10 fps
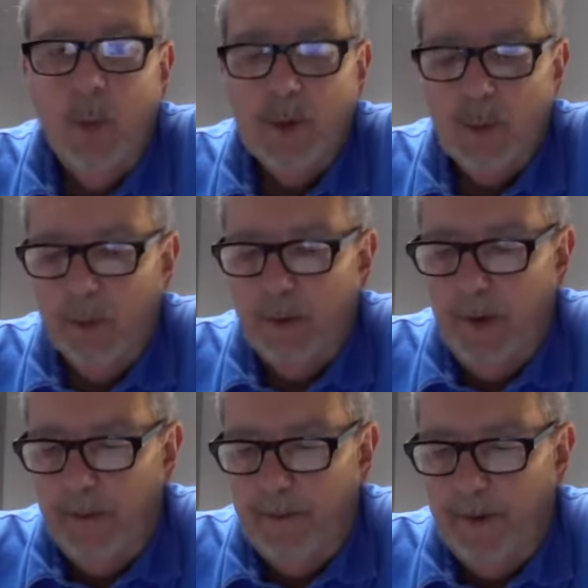which will
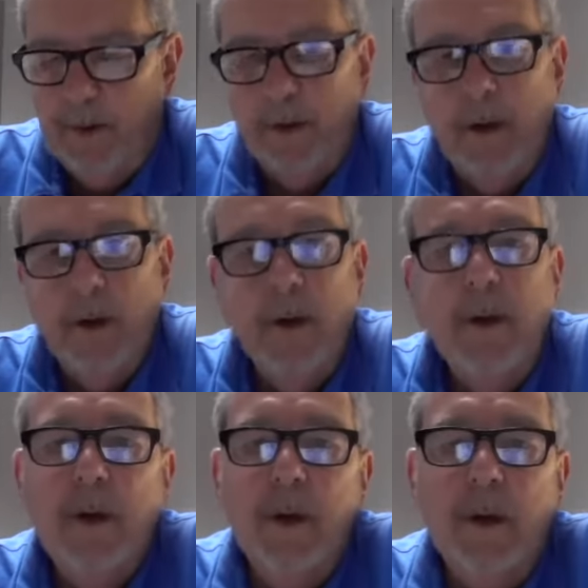take effect in
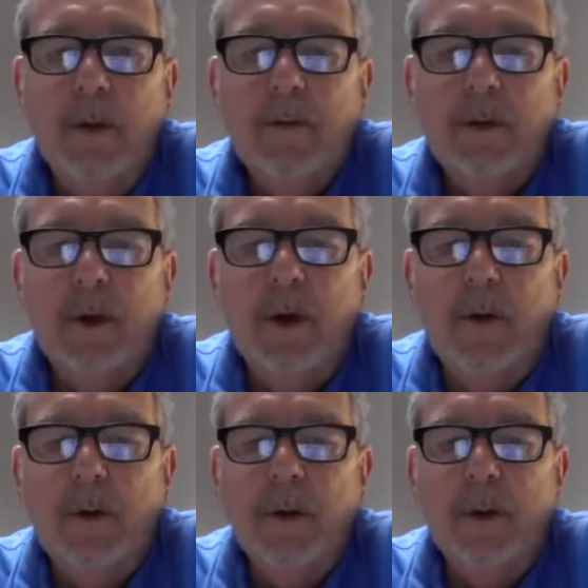90 days,
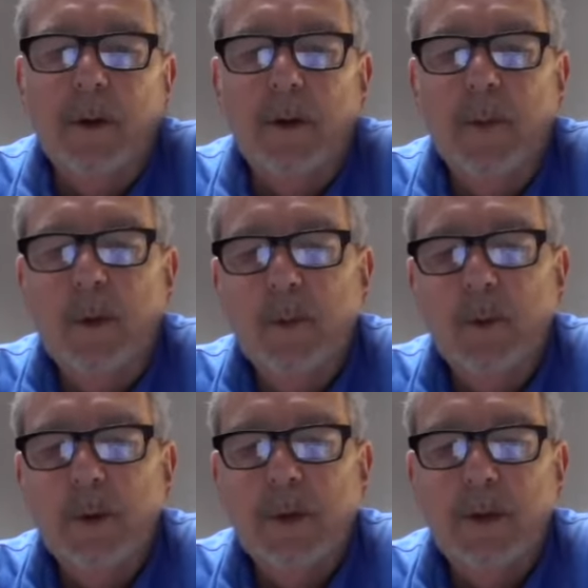allowing anyone
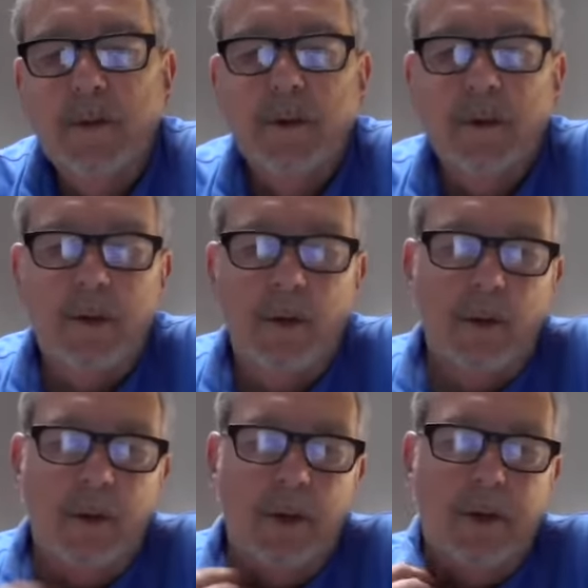with a South
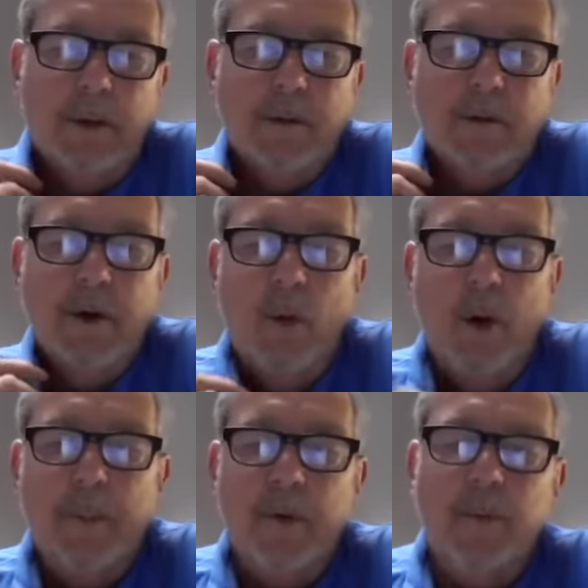Carolina concealed
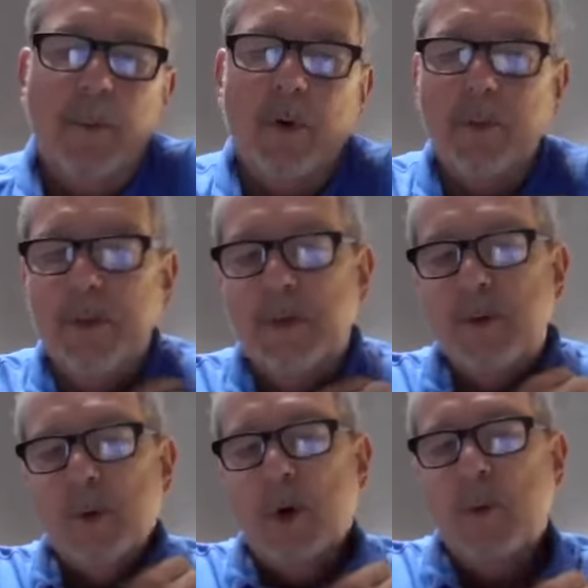weapons permit
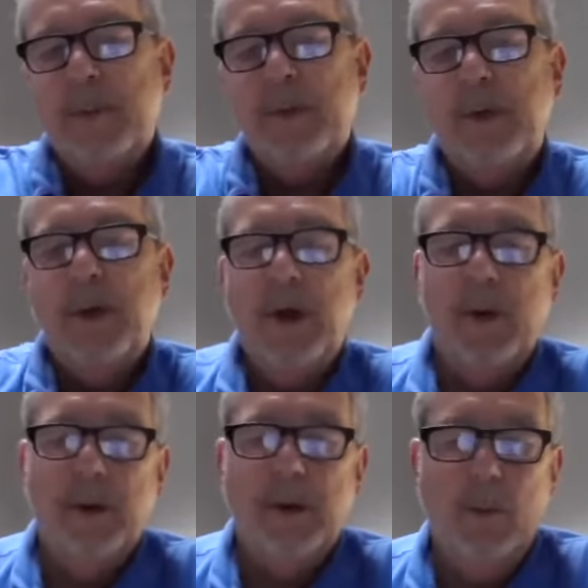to openly
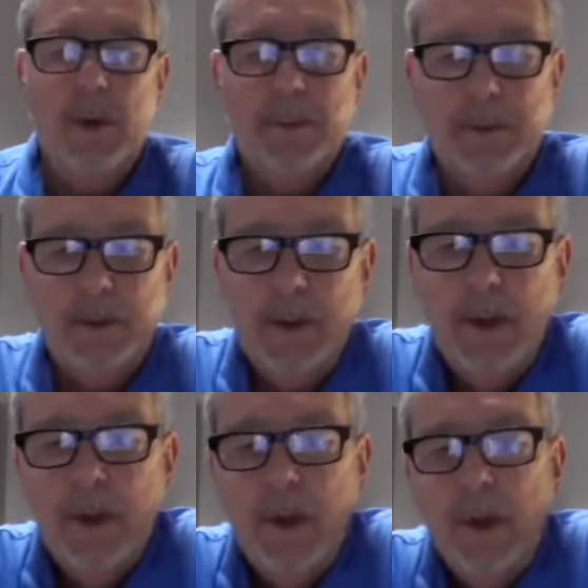carry the weapon
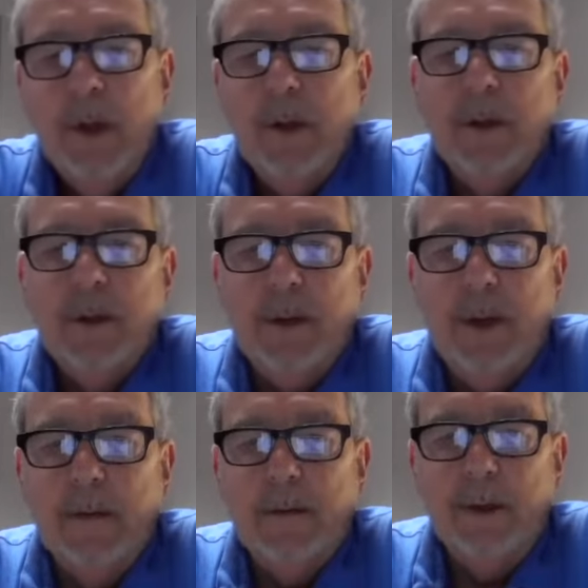
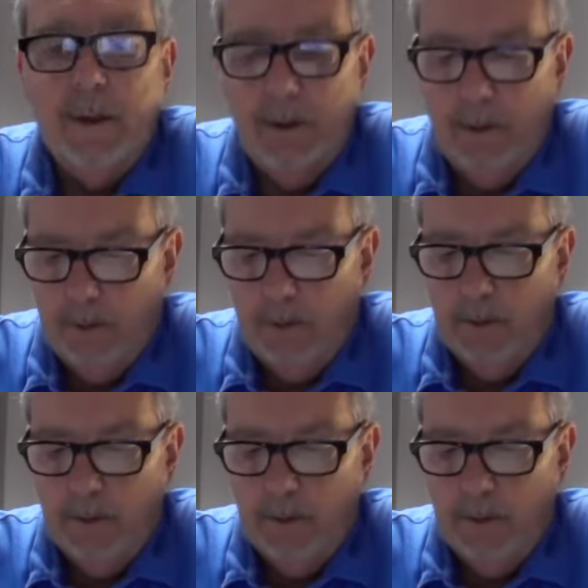as they